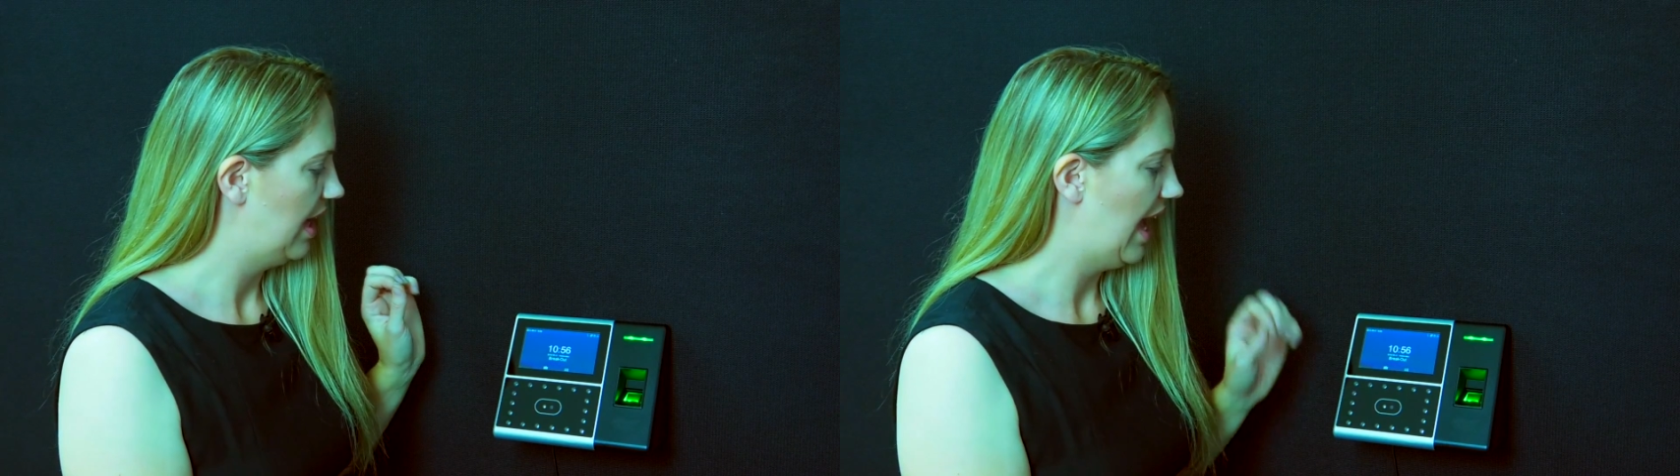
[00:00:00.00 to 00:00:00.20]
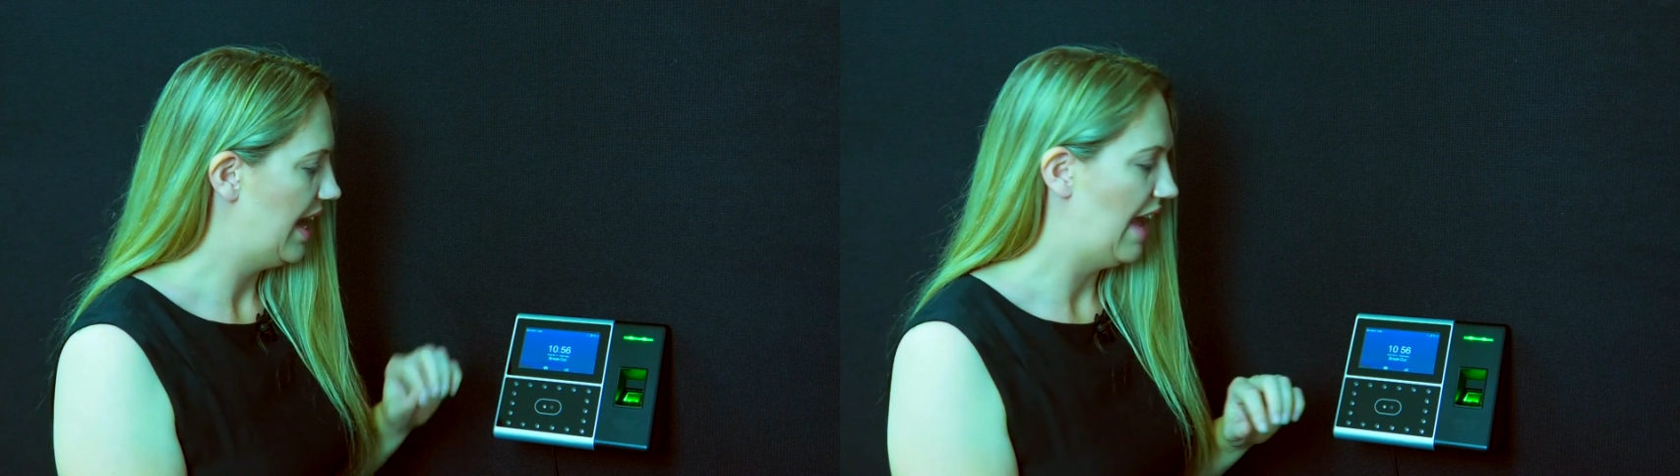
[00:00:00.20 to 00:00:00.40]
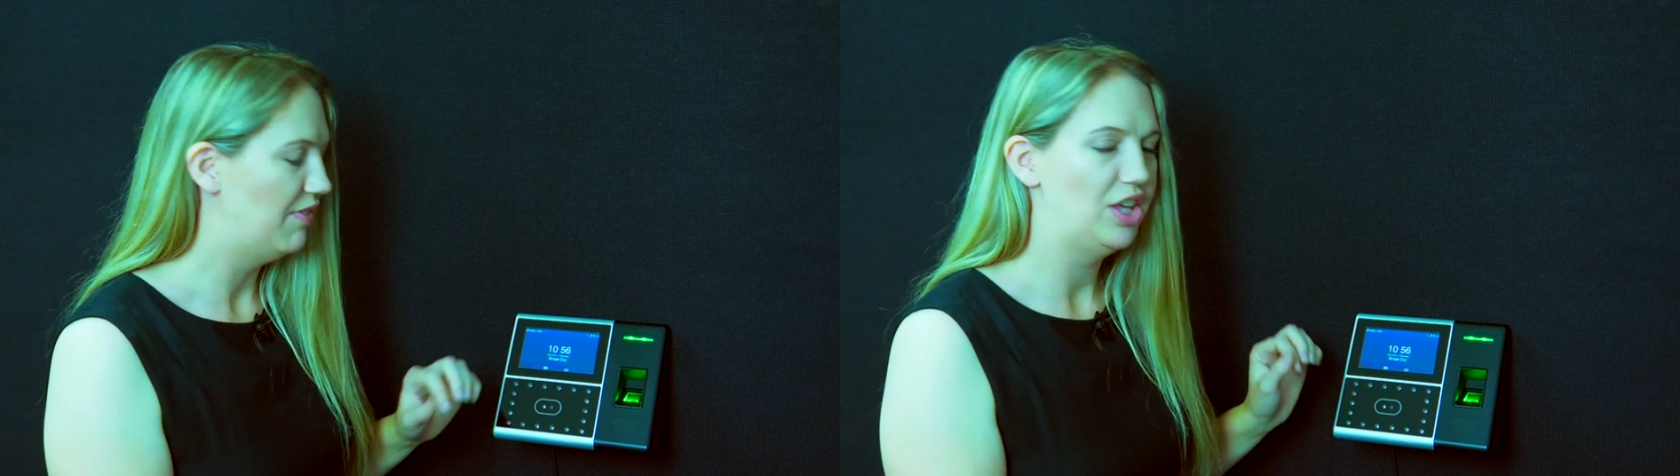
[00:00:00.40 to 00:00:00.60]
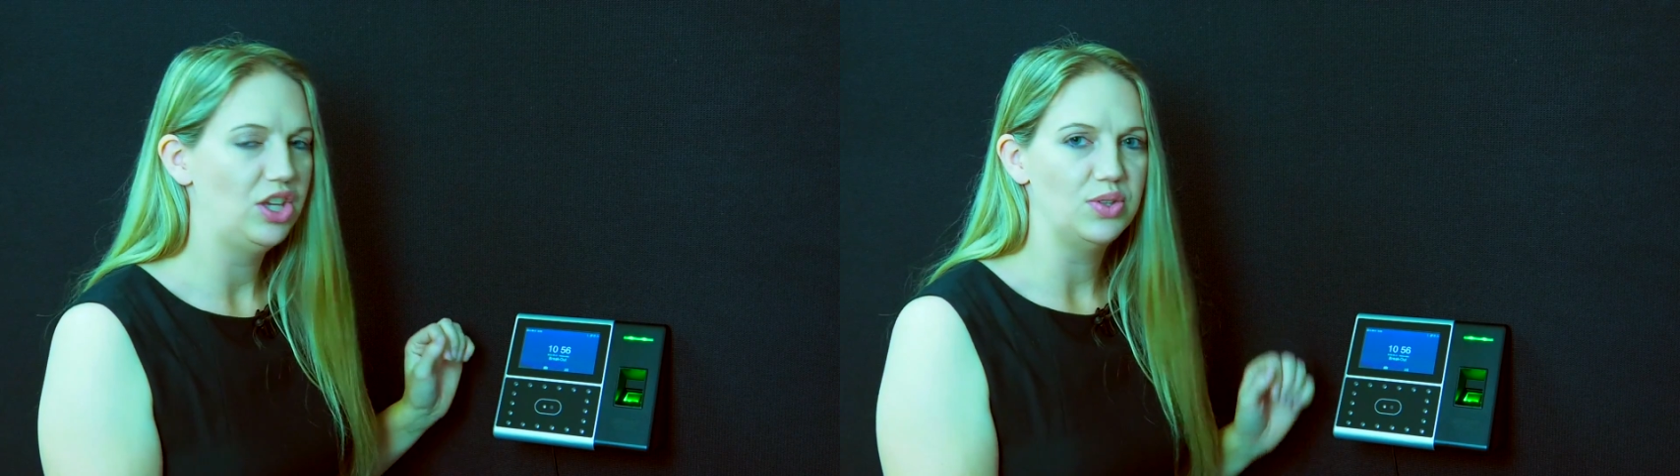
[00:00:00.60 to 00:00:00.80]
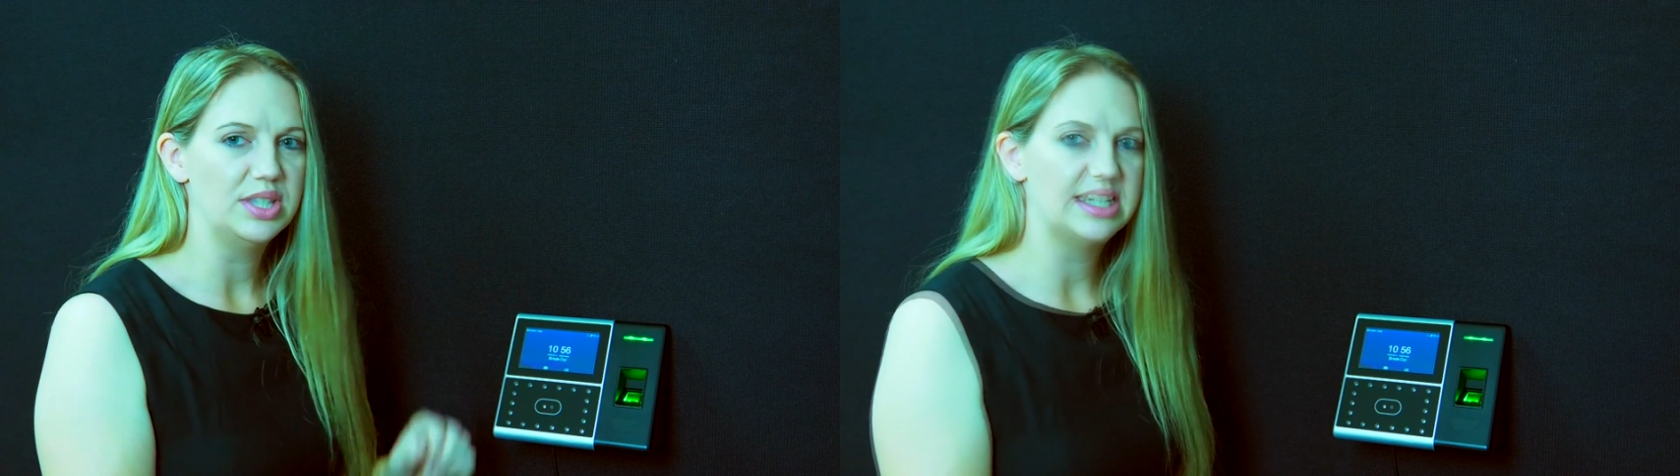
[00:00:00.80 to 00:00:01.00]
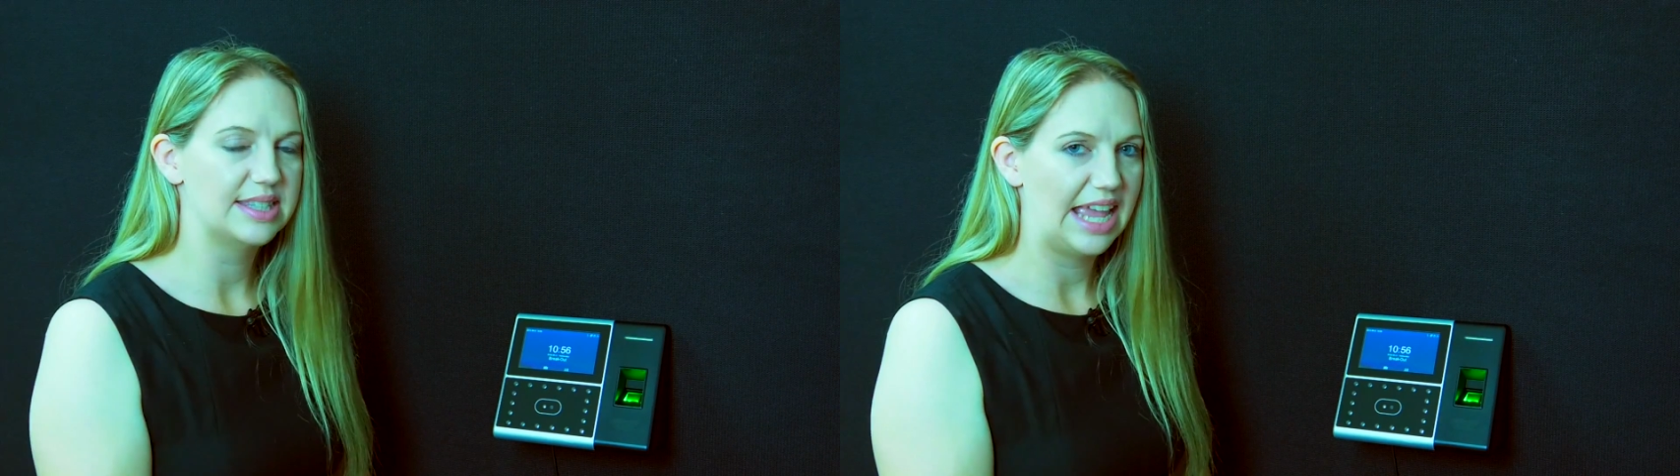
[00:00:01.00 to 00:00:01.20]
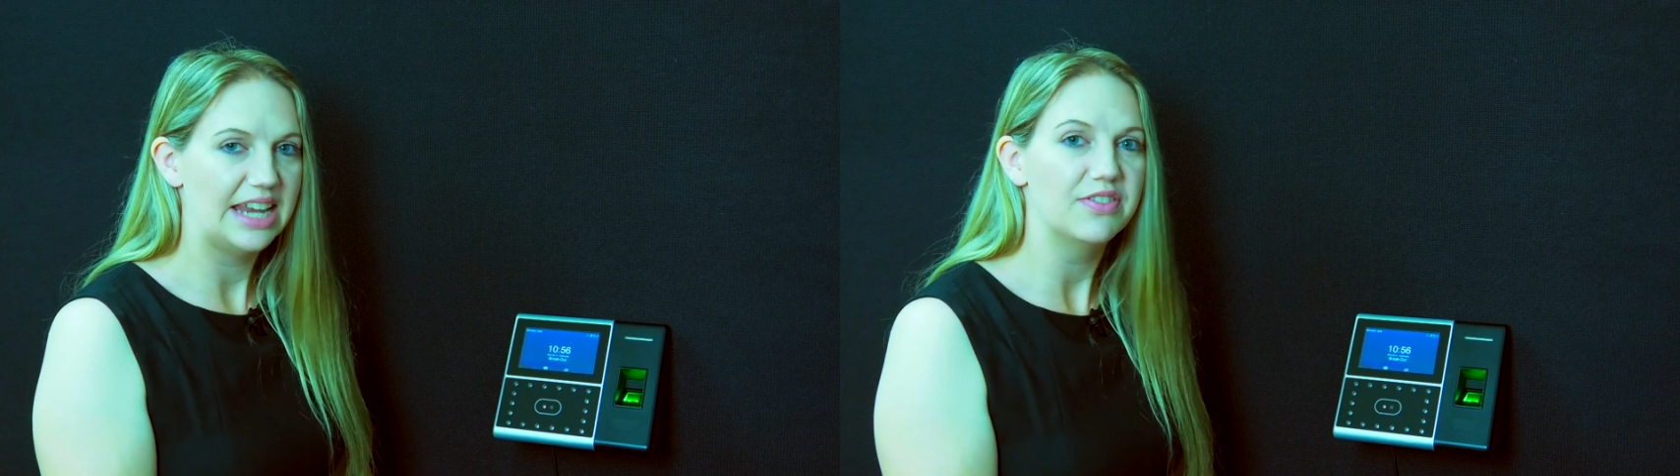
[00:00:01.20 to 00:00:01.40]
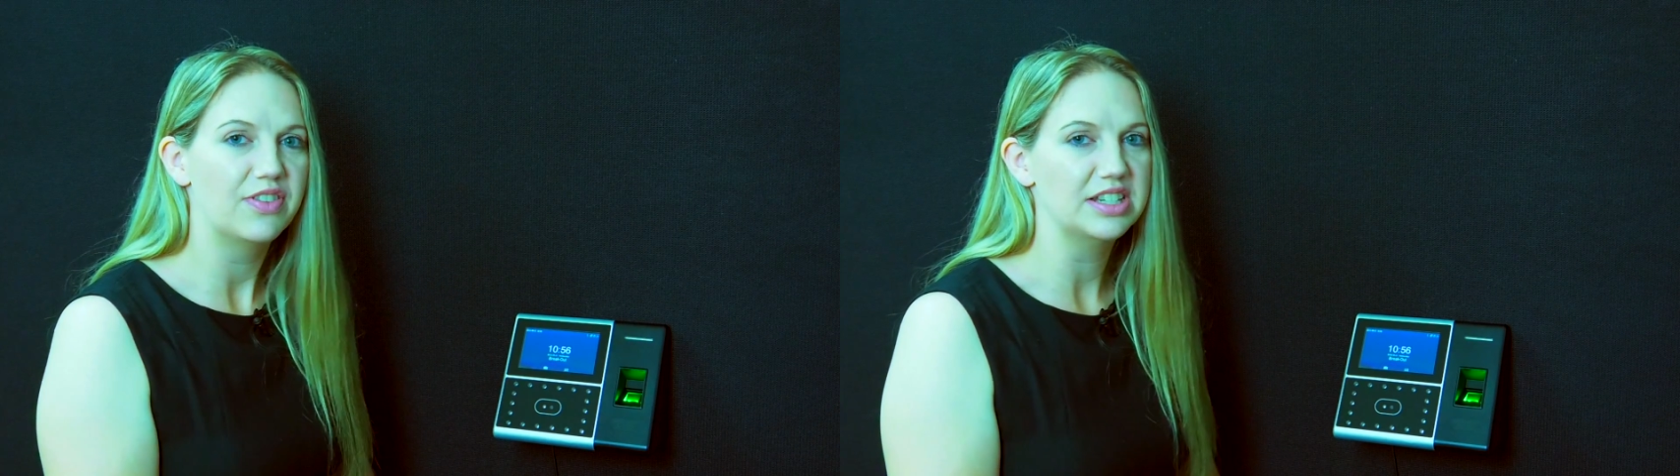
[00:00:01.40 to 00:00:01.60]
and have the user
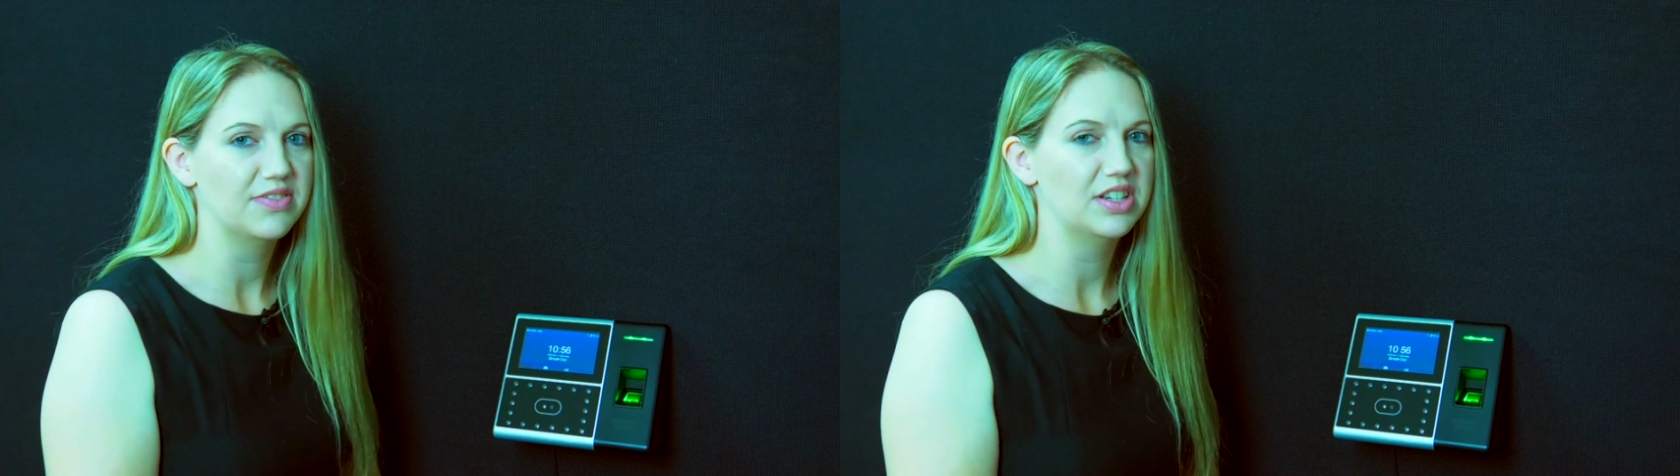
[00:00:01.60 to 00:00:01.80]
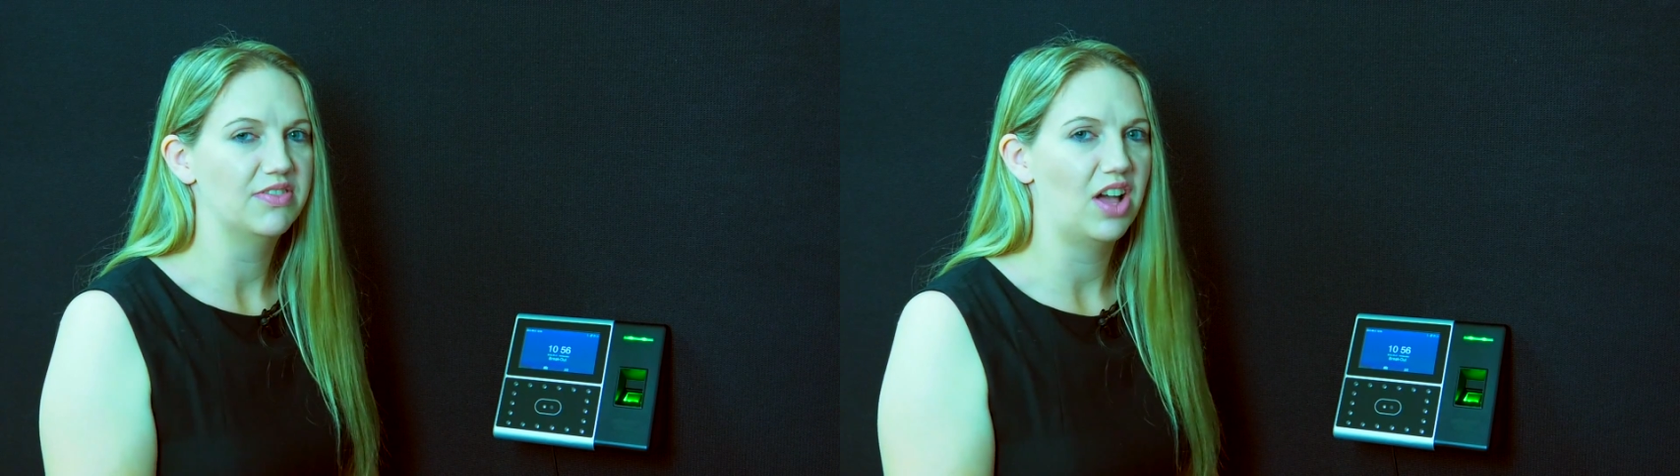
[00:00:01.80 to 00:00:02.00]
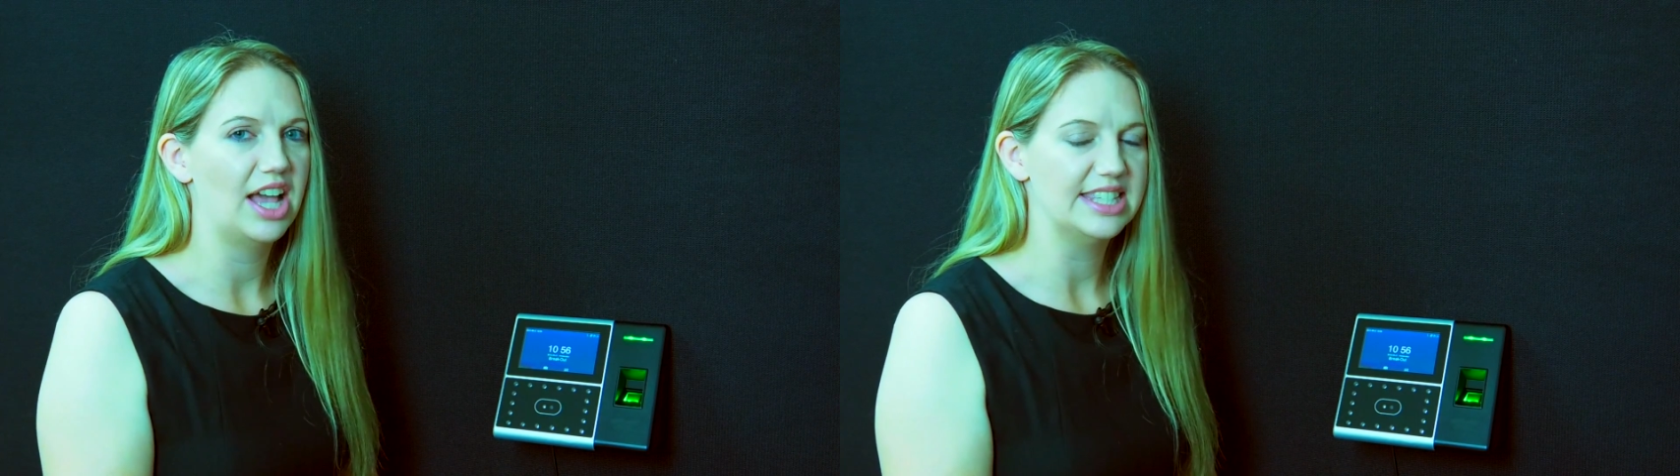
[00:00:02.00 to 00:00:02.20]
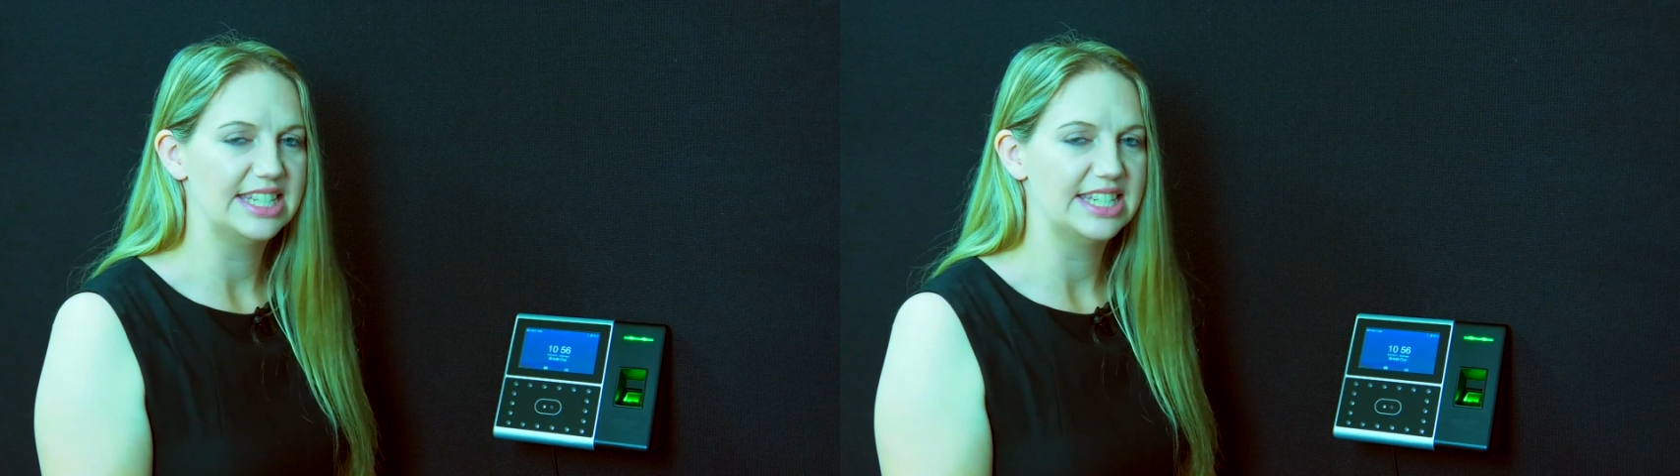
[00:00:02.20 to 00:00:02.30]
stand in front of the device